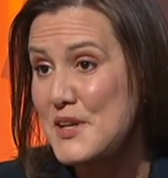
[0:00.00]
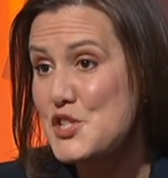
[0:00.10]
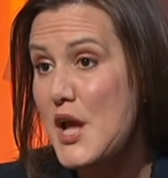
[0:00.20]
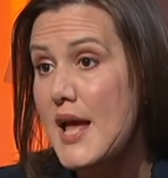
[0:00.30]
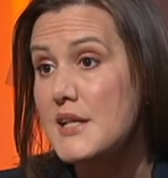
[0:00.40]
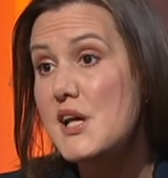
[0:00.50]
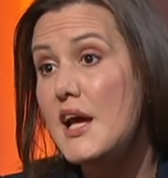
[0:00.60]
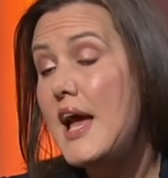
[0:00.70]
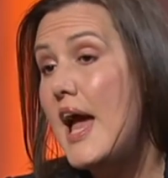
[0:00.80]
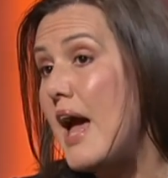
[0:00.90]

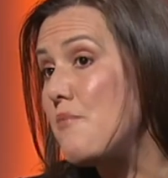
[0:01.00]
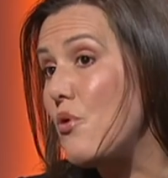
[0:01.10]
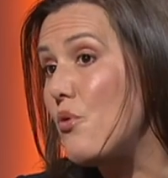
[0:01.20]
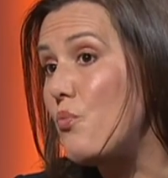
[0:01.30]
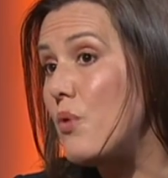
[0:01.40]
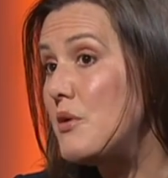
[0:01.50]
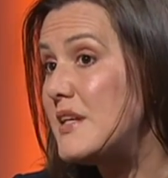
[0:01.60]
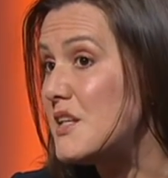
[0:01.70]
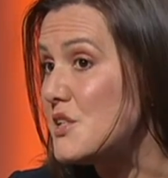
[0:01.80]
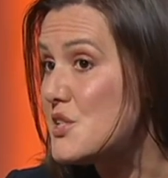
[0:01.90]
the ideas, they
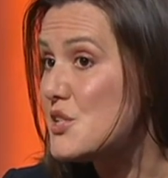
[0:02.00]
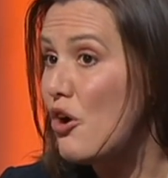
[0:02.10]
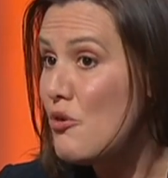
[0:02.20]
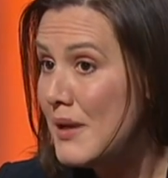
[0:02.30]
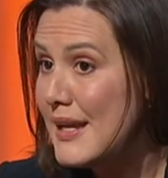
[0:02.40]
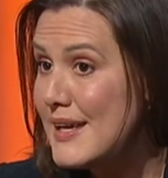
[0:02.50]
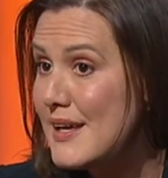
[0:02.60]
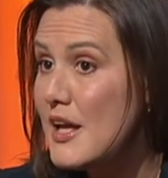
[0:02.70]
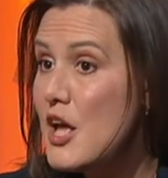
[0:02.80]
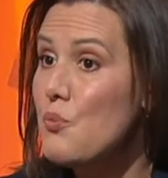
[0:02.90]
always come in too
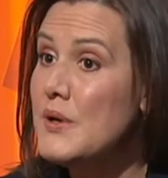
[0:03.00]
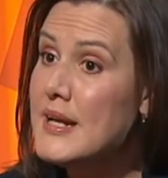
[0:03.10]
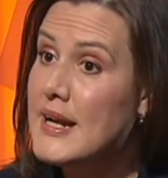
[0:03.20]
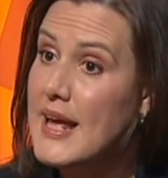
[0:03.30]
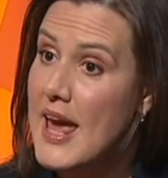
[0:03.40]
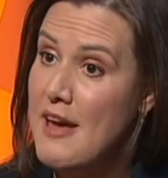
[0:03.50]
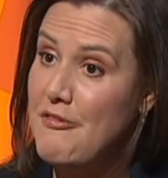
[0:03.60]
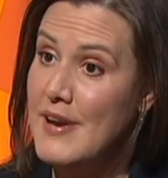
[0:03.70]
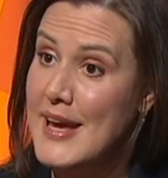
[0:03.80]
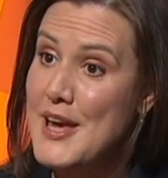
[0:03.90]
late. Anyway, I
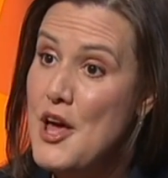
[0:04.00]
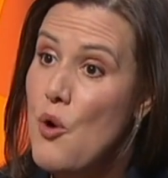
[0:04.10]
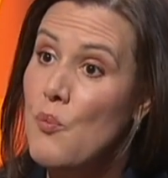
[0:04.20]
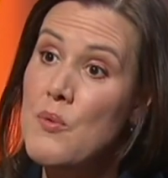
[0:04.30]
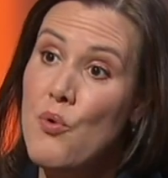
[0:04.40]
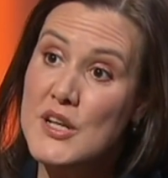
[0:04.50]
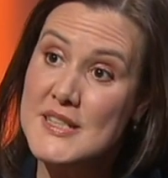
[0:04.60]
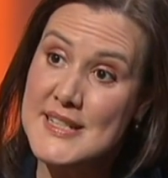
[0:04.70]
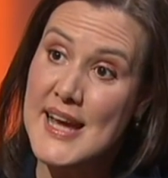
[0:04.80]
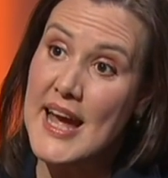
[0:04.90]
am Brett Slater. This
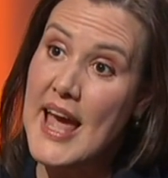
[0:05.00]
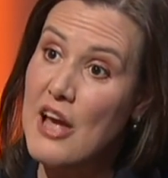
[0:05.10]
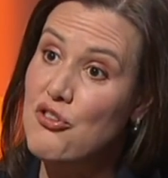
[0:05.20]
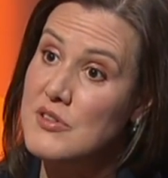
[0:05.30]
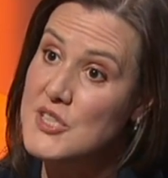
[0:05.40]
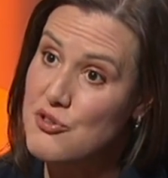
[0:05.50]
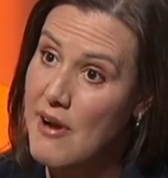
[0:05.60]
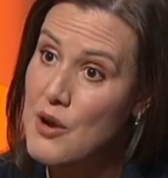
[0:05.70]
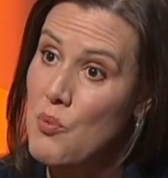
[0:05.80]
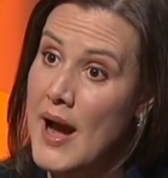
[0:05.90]
is The Secret to
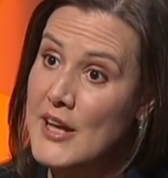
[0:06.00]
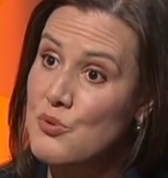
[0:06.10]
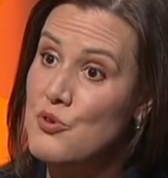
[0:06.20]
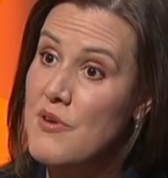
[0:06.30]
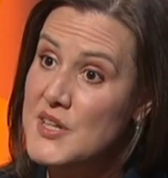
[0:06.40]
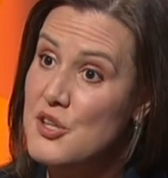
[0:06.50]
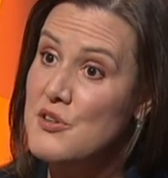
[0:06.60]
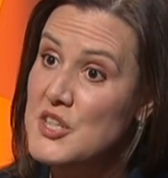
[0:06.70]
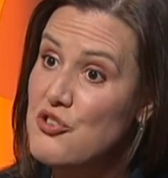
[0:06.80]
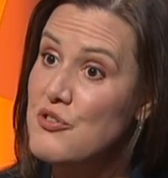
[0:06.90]
Money. Remember,
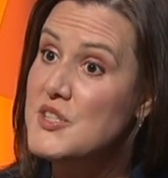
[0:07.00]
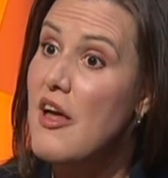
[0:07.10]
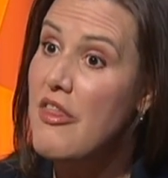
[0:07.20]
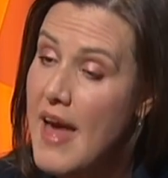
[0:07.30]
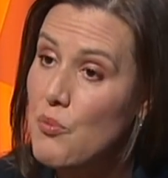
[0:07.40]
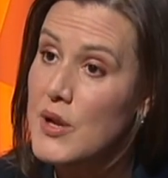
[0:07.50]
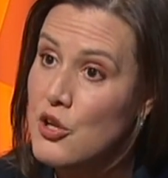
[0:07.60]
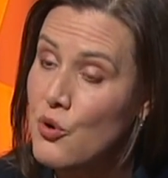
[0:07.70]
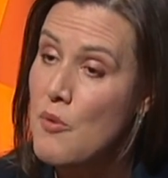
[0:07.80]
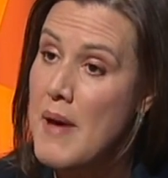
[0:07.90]
subscribe,
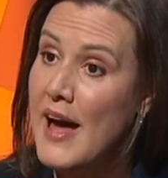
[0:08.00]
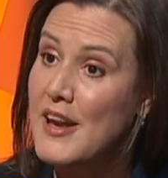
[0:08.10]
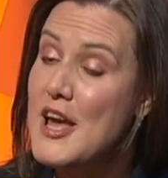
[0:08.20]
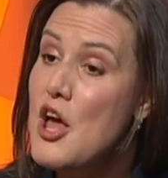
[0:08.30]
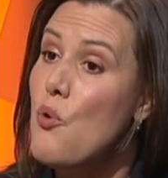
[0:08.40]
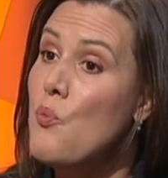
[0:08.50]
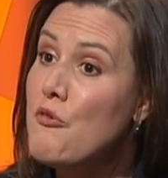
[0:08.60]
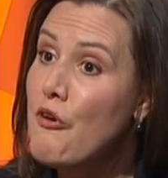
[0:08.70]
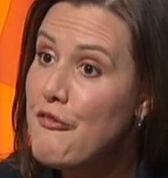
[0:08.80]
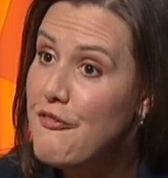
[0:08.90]

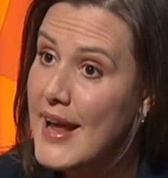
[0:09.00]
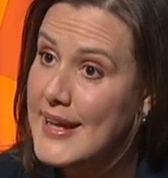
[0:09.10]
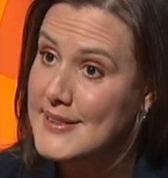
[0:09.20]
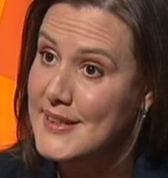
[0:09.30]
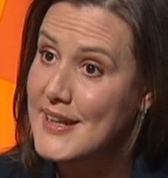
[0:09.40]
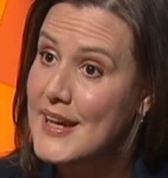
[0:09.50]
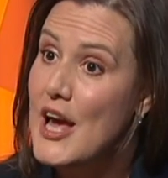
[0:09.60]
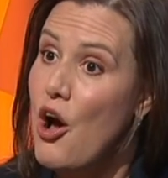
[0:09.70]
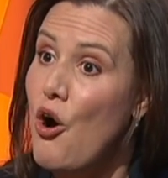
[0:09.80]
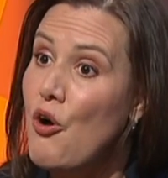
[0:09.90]
like and
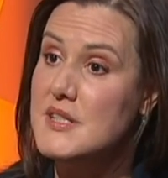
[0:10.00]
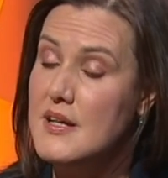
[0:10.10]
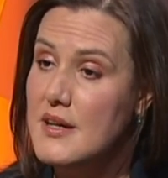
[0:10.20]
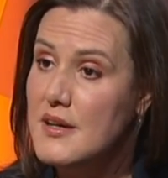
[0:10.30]
share. If you do